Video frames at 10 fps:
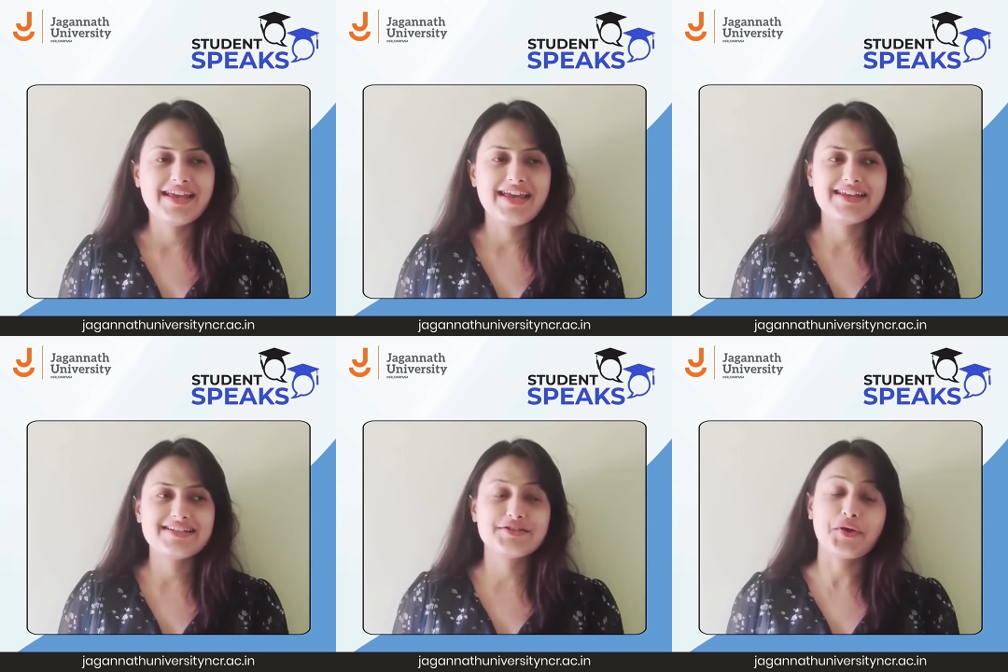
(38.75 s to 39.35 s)

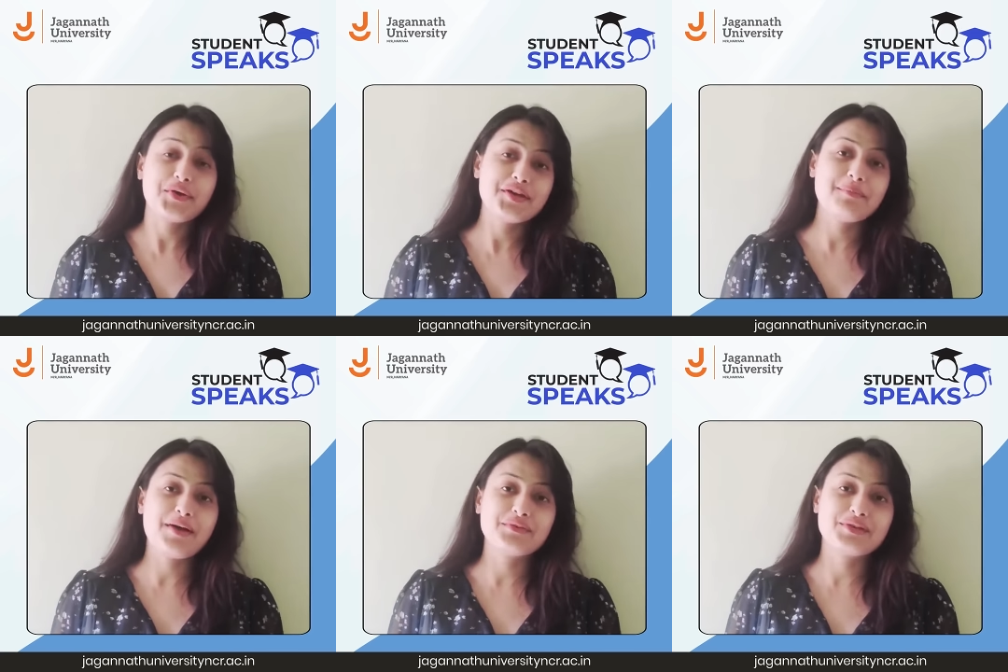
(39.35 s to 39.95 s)
And talking
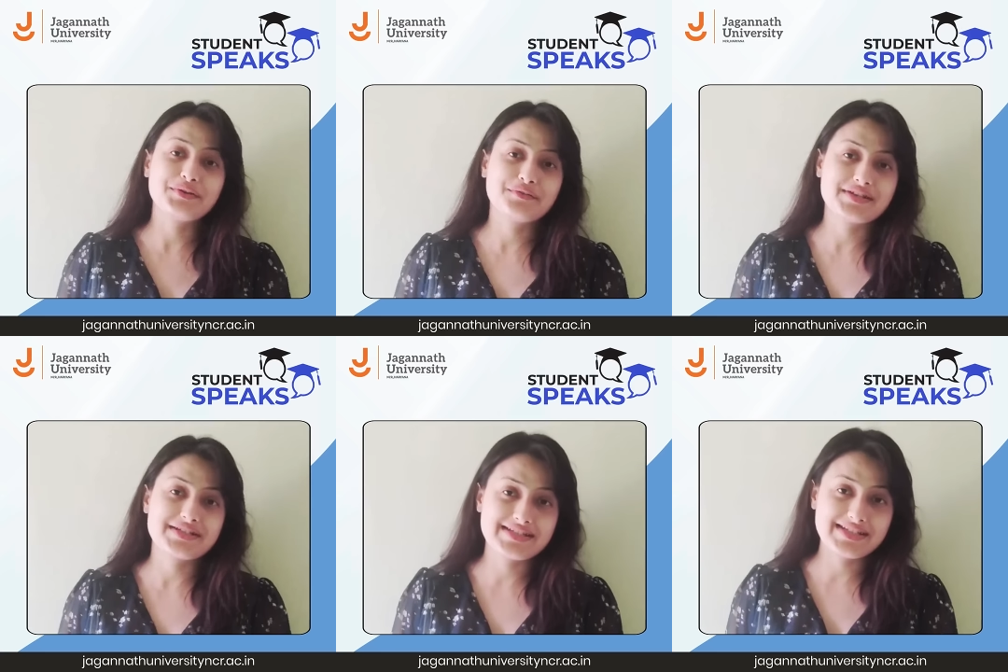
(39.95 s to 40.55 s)
about the
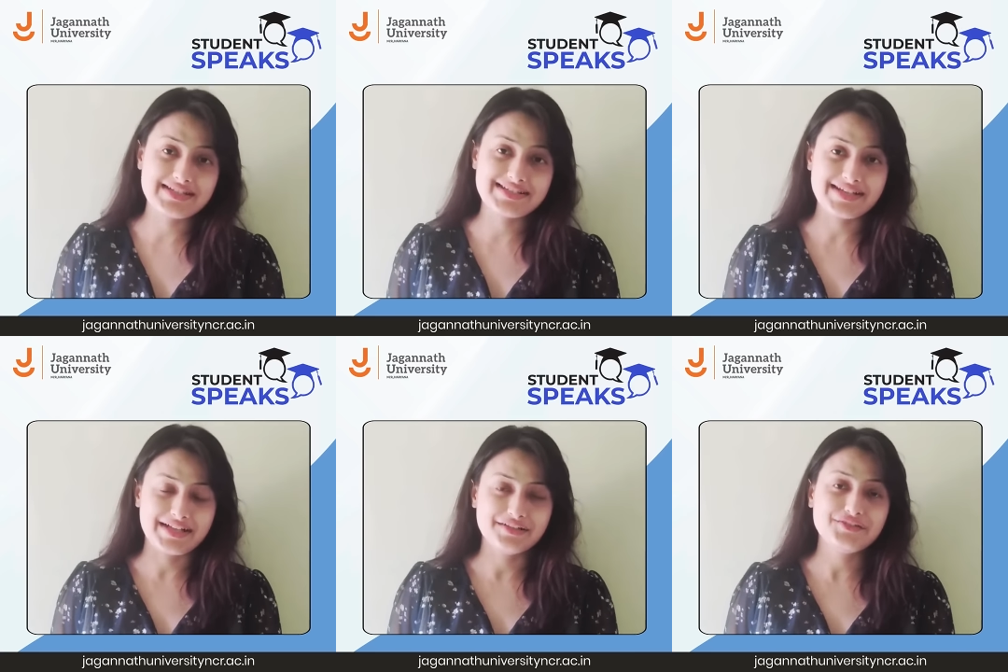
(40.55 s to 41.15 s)
university
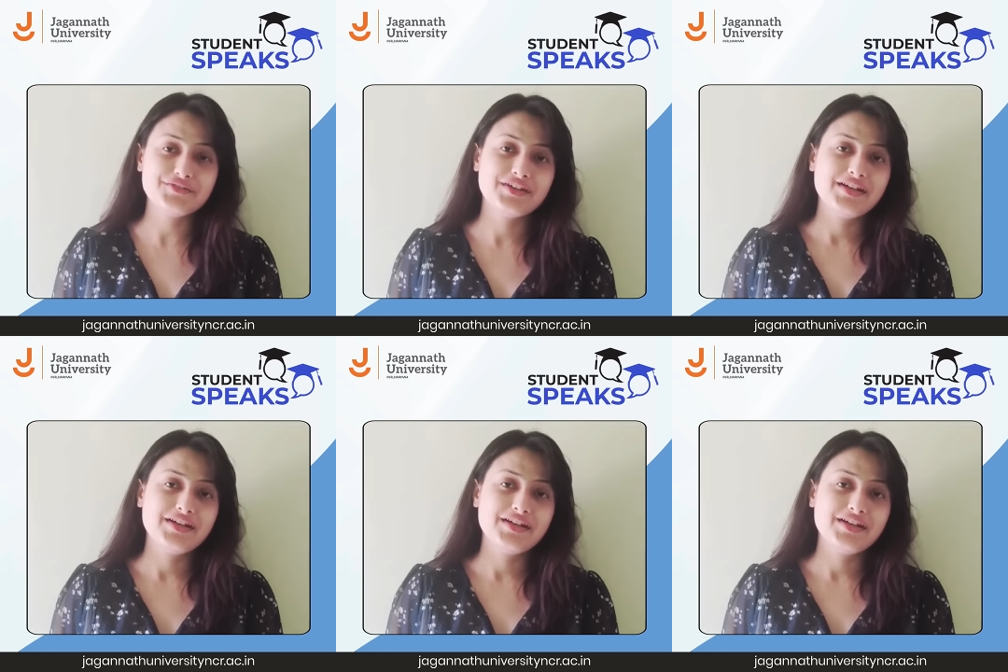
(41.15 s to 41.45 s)
itself,